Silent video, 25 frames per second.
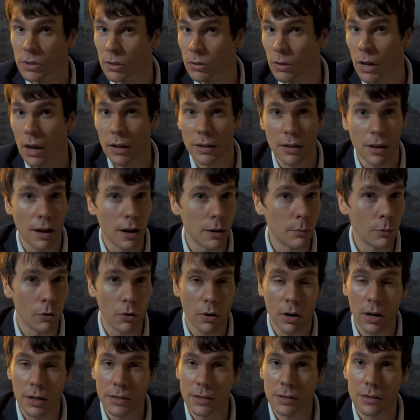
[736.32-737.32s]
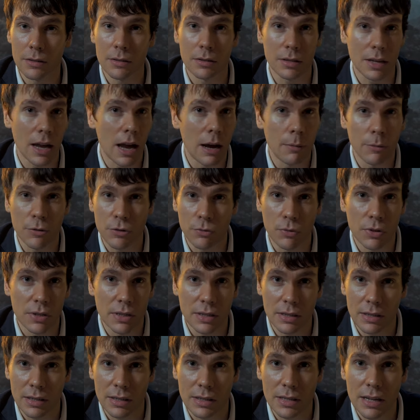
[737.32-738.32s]
time horizons, how much
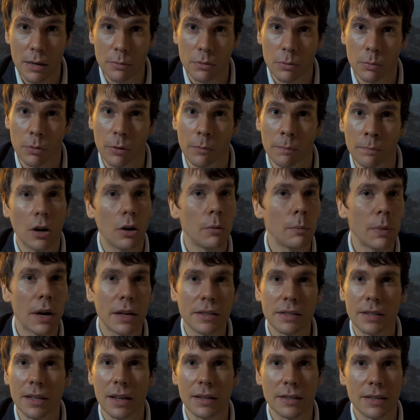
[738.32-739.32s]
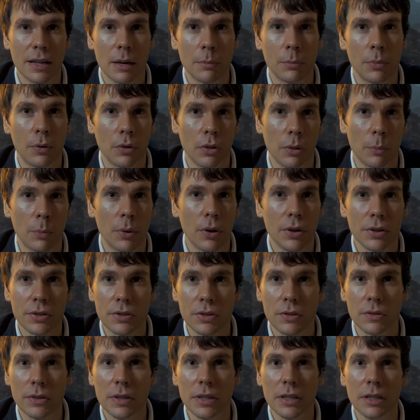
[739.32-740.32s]
risk is acceptable. Going back to that example, the
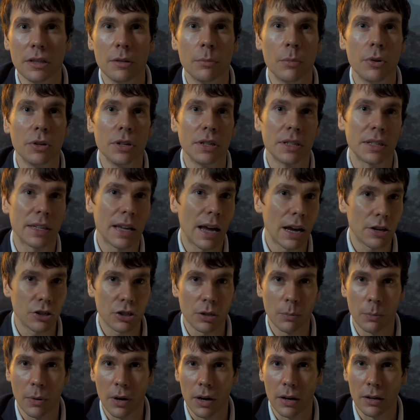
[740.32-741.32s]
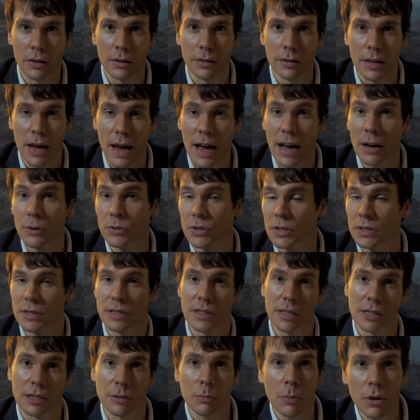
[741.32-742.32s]
person who needed the money to cash to buy the house in
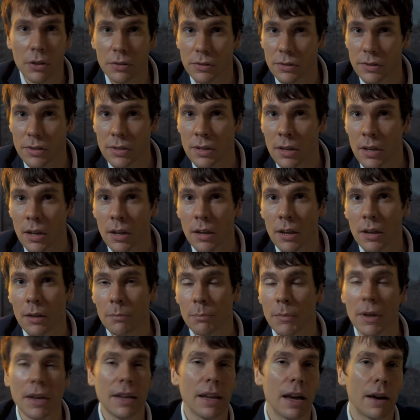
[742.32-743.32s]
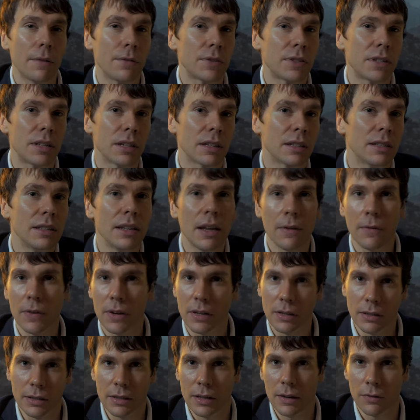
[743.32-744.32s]
6 months may have a
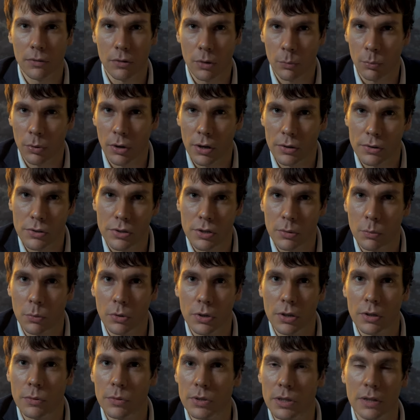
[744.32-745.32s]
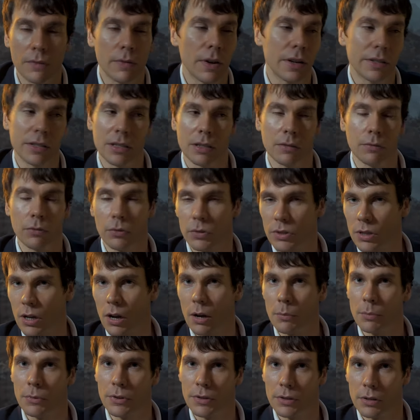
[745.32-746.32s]
significantly different approach to someone who was investing for
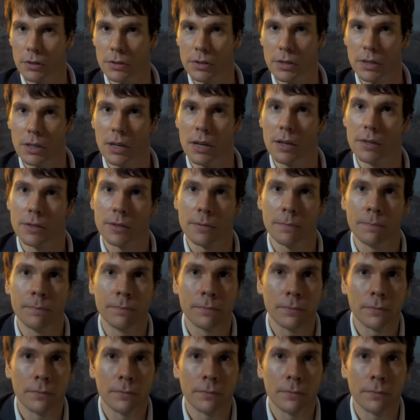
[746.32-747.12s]
retirement 30 years.